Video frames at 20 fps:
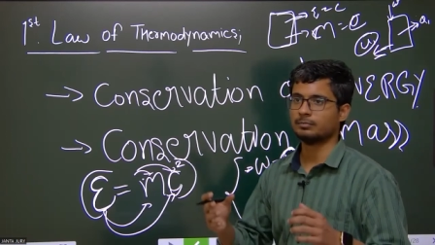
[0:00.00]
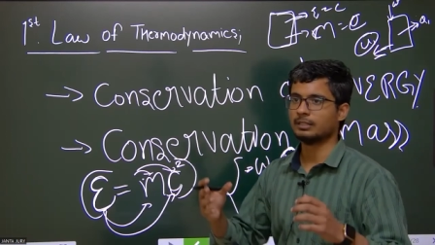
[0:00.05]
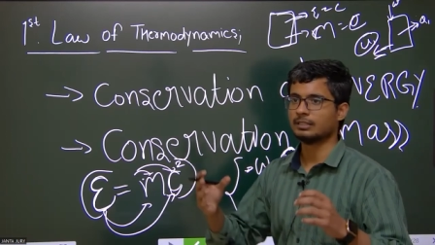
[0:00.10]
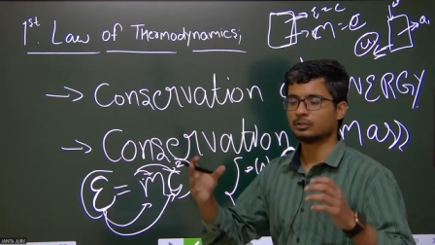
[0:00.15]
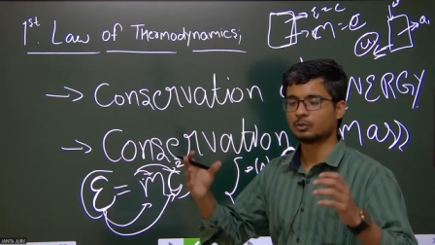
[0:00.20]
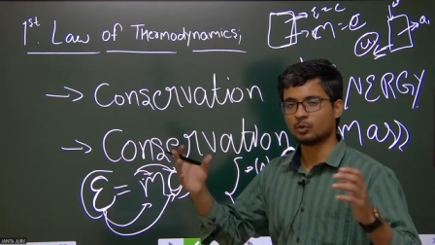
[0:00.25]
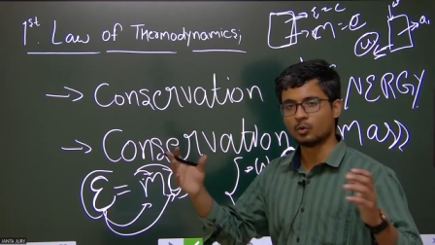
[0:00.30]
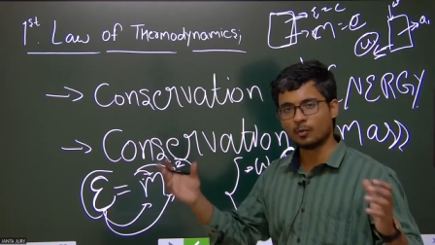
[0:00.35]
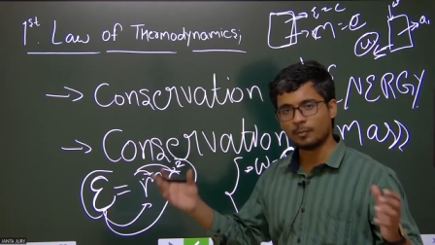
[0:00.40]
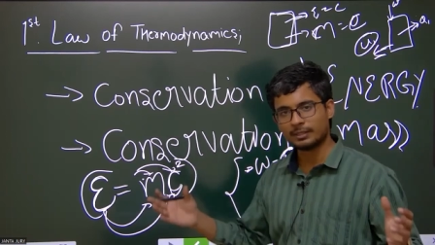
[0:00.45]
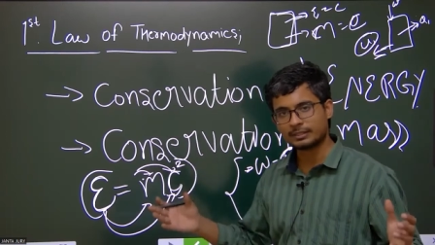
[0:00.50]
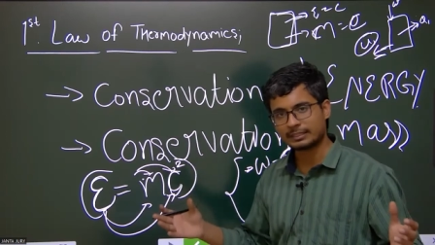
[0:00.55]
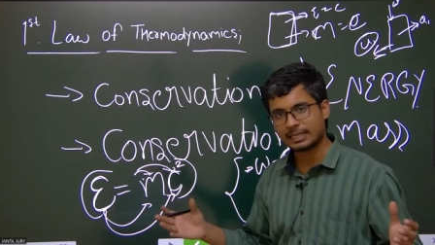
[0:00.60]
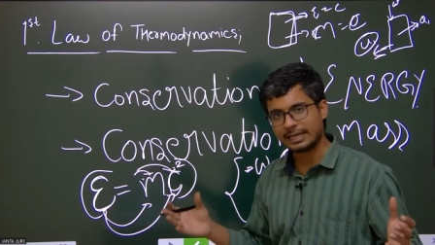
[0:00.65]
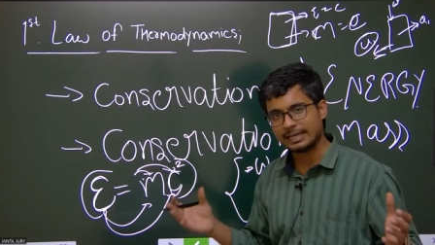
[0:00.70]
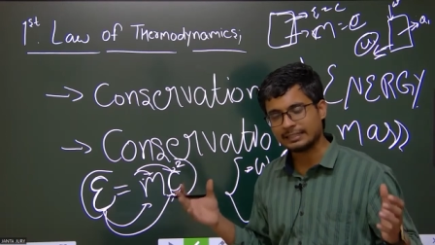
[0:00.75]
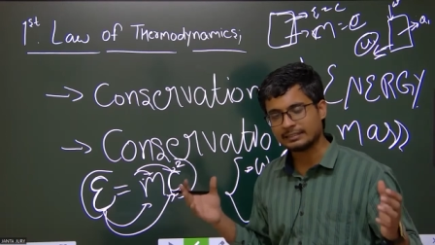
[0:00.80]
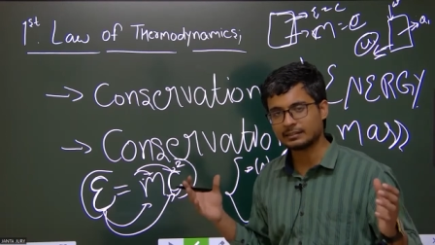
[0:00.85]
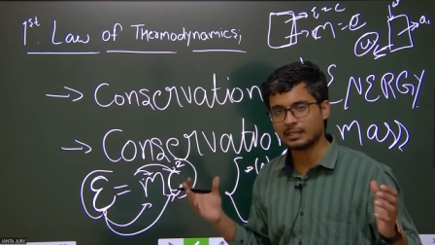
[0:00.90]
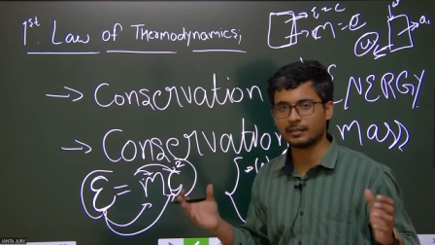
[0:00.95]
This room is
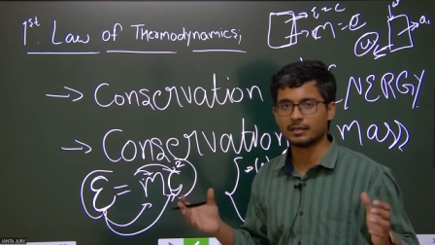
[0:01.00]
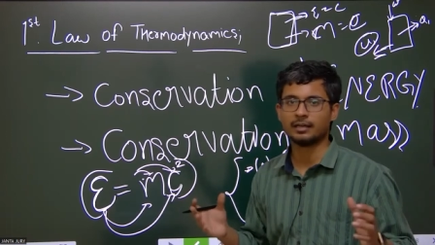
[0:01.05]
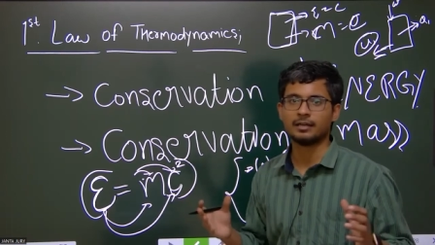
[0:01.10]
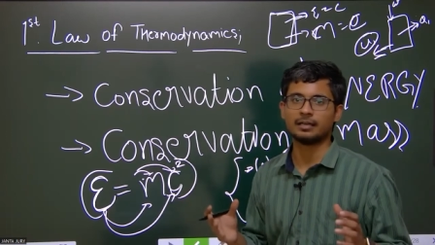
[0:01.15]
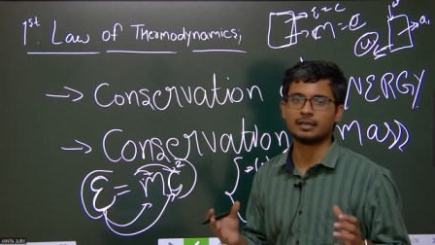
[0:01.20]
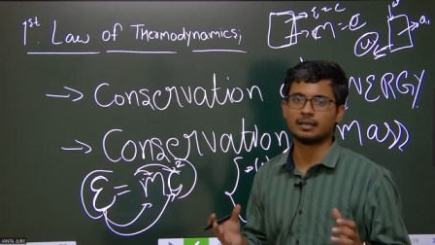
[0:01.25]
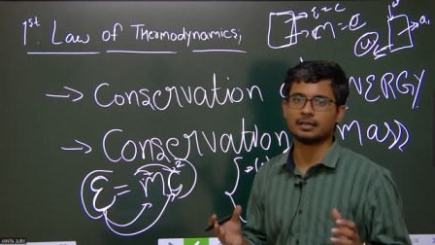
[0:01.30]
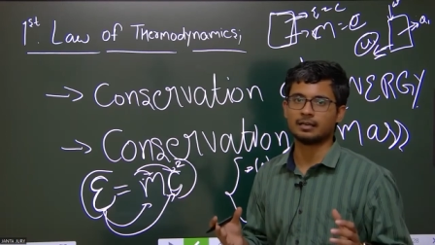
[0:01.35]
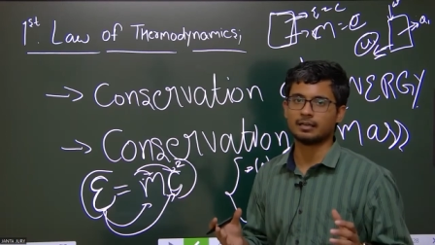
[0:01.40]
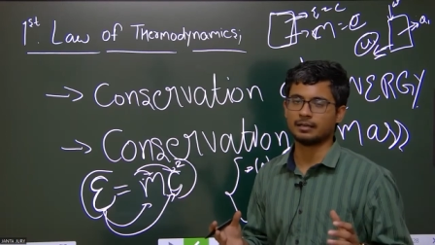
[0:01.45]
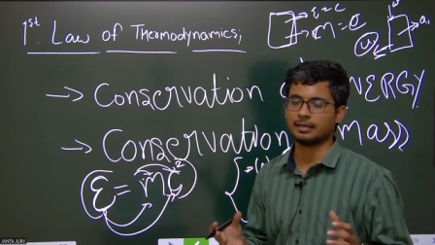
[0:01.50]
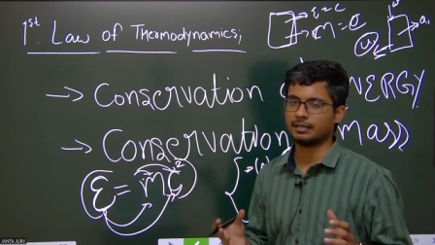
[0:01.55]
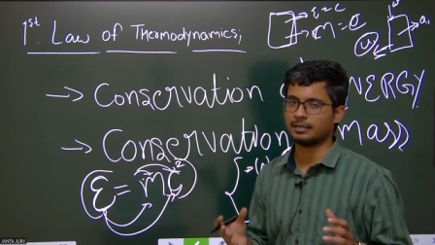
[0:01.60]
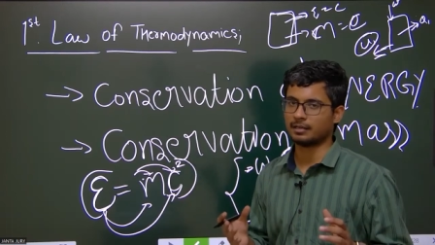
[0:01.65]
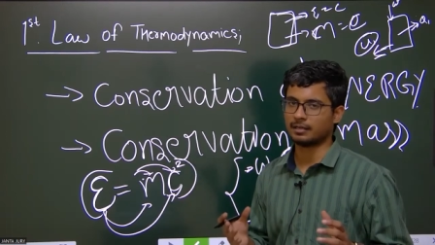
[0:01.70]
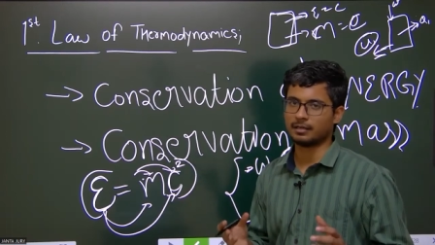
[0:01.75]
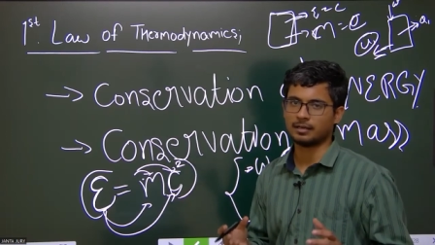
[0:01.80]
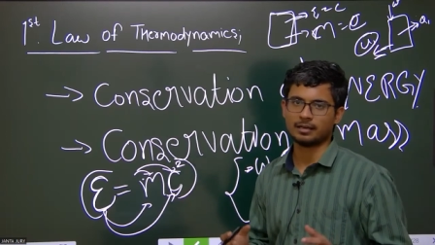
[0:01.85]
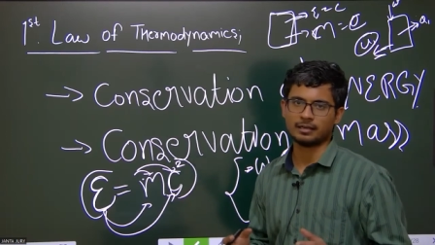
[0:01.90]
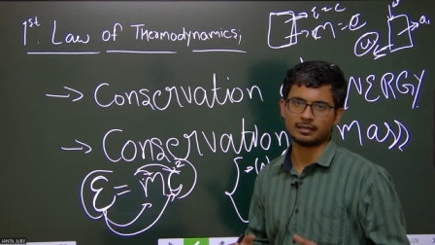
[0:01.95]
carrying certain
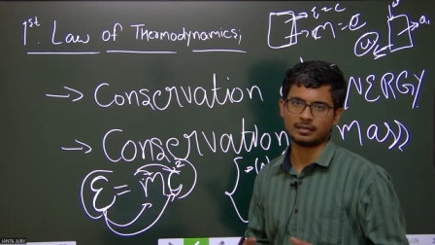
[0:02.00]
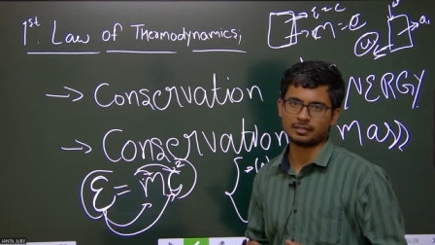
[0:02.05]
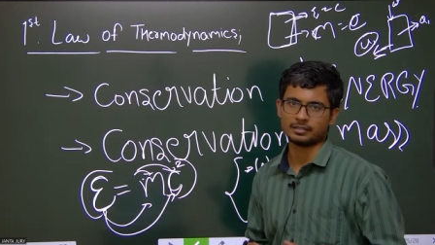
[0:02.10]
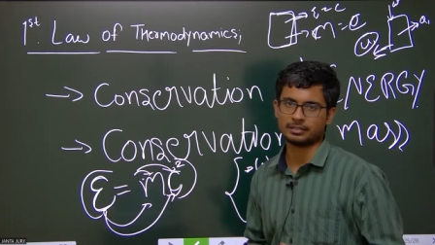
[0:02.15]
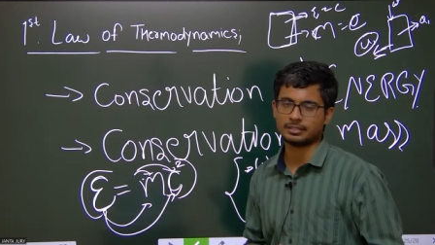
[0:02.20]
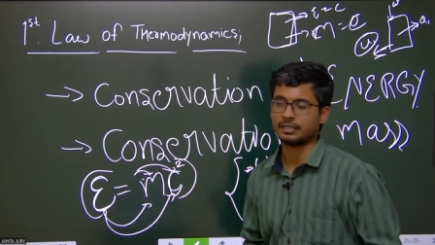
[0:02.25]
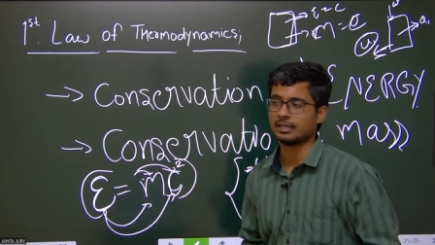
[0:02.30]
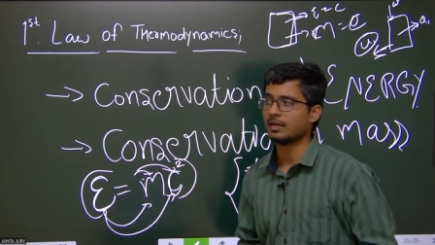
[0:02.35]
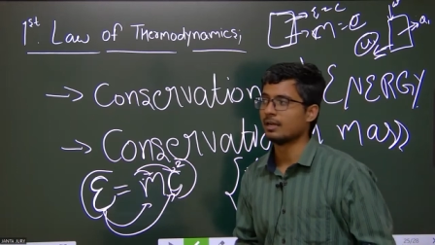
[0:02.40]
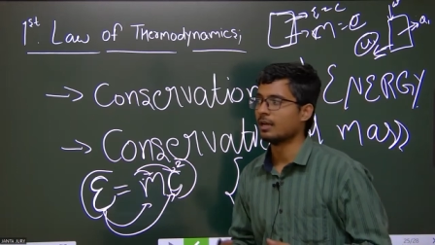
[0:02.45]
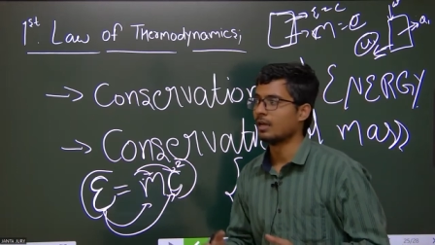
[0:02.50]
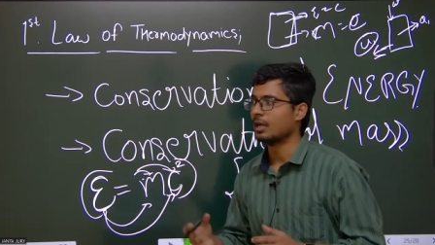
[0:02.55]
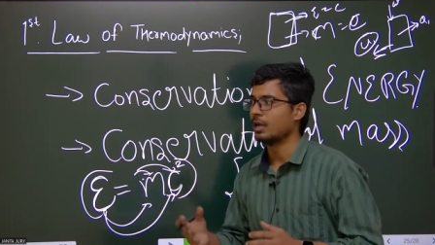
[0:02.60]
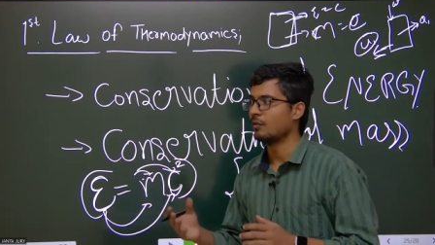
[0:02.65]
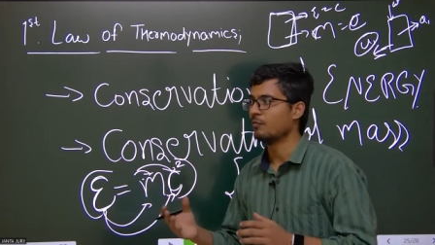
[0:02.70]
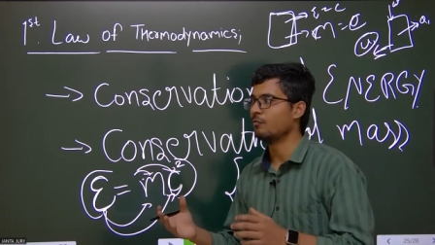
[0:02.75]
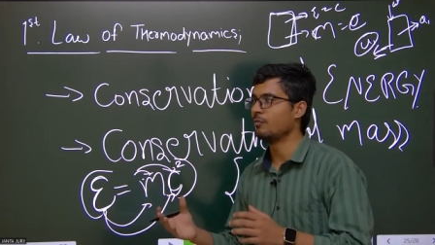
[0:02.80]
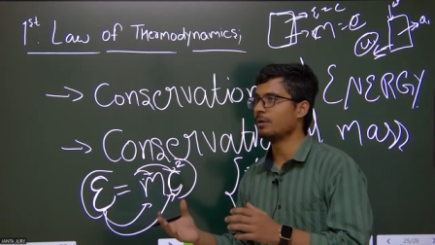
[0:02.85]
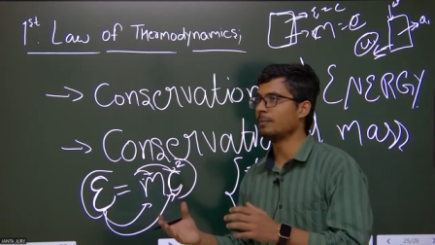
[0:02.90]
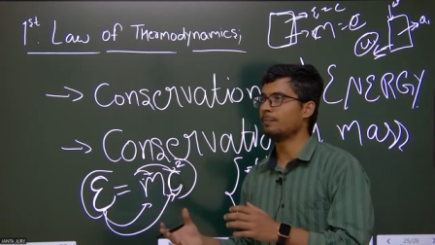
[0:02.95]
internal energy.
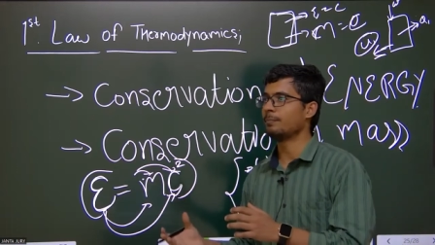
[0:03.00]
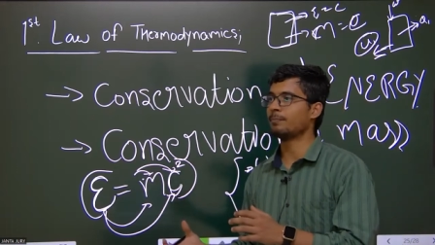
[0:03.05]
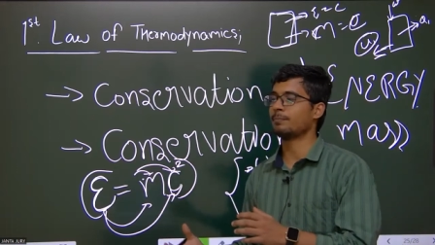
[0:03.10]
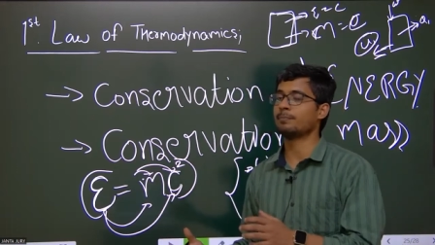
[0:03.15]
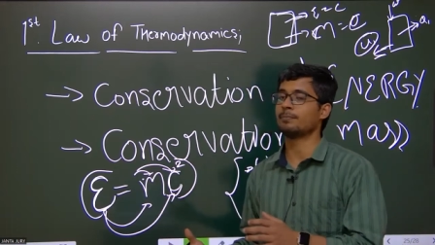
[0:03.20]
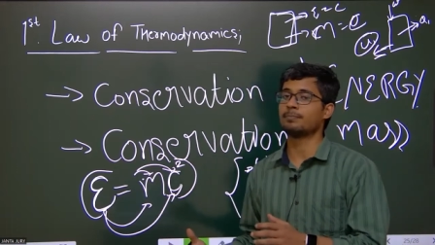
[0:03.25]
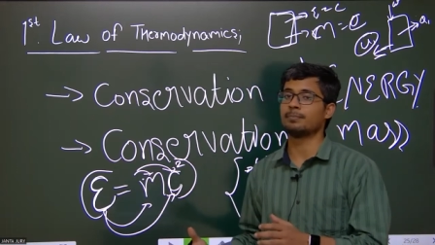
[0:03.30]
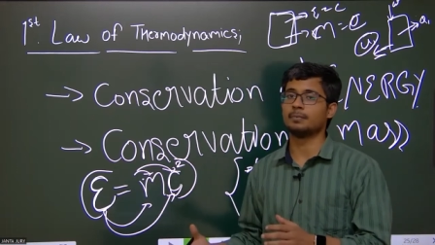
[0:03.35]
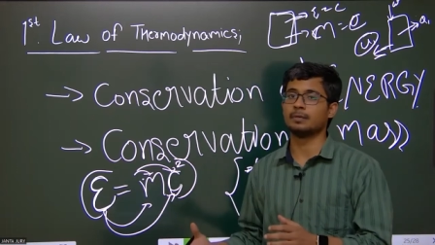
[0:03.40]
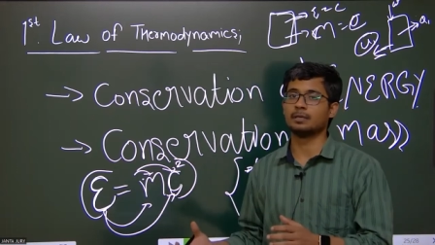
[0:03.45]
If we